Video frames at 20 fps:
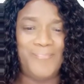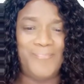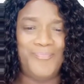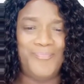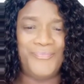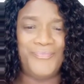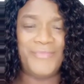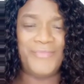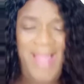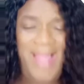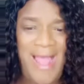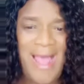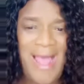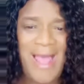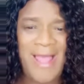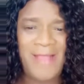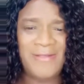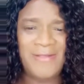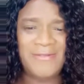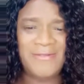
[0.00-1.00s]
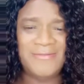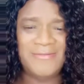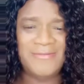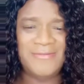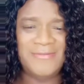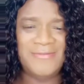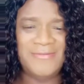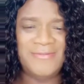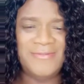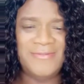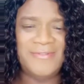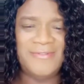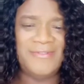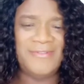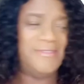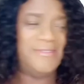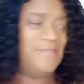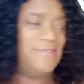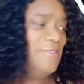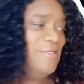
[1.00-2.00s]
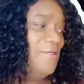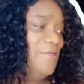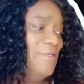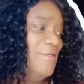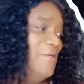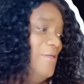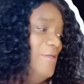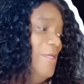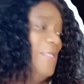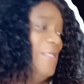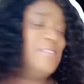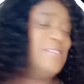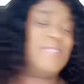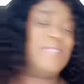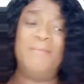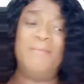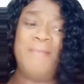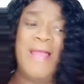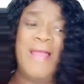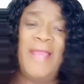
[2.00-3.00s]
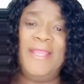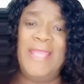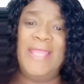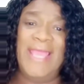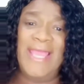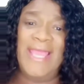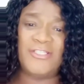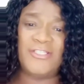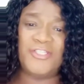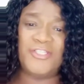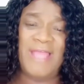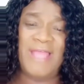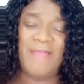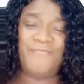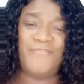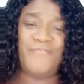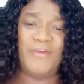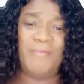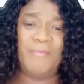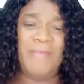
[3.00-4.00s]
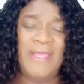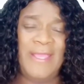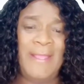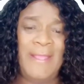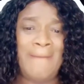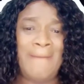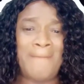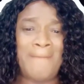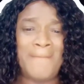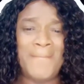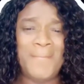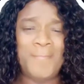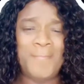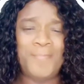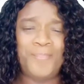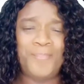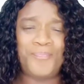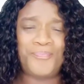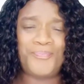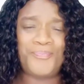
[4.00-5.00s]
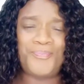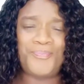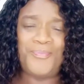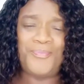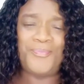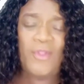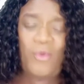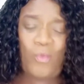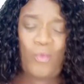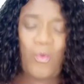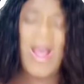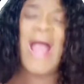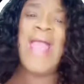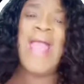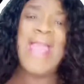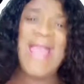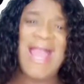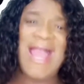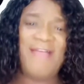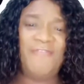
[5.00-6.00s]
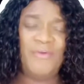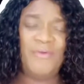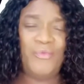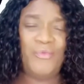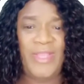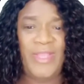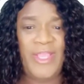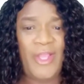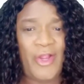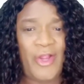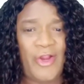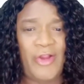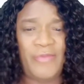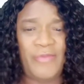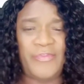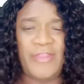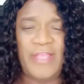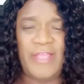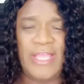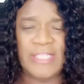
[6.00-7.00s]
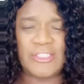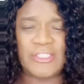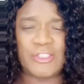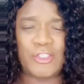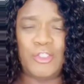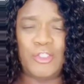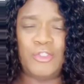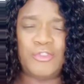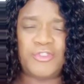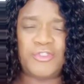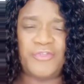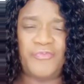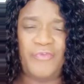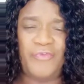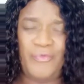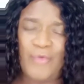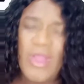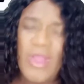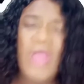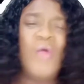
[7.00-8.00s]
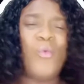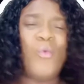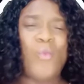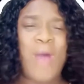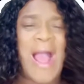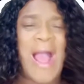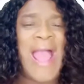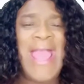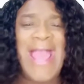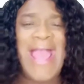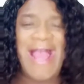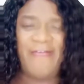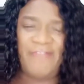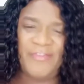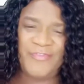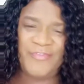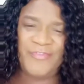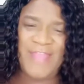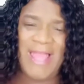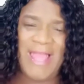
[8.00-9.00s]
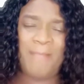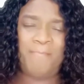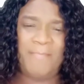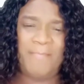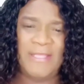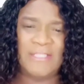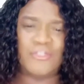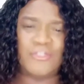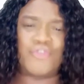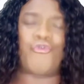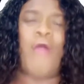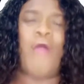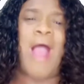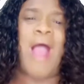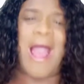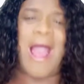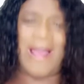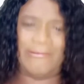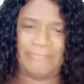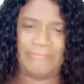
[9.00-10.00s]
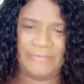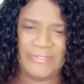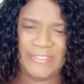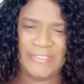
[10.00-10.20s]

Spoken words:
Huh? Can somebody answer that for me? Why haven't we heard the exclusive? Why haven't that been dropped?